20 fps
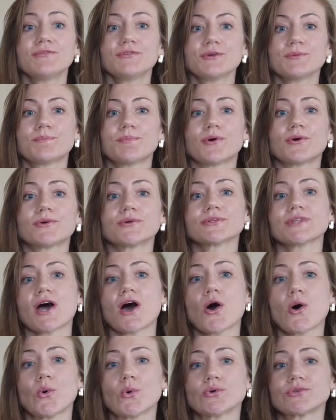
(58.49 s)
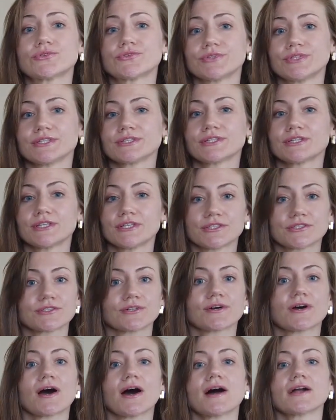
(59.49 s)
If you pour the hot drink
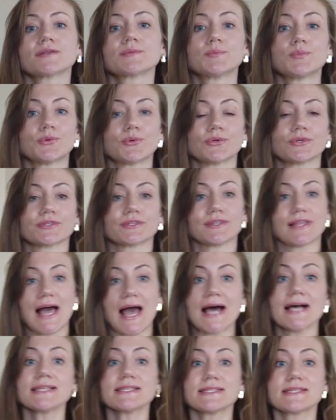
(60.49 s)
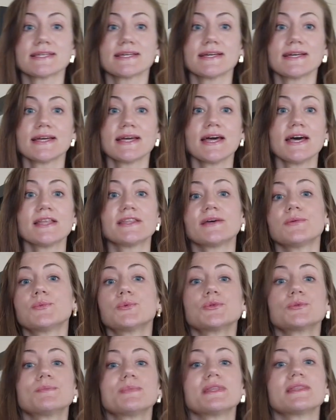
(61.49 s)
into cardboard glass,
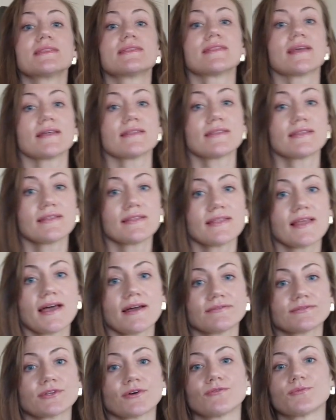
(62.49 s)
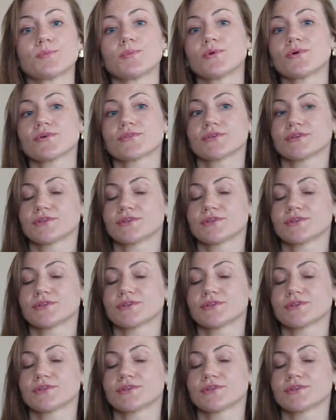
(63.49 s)
there will be nothing left of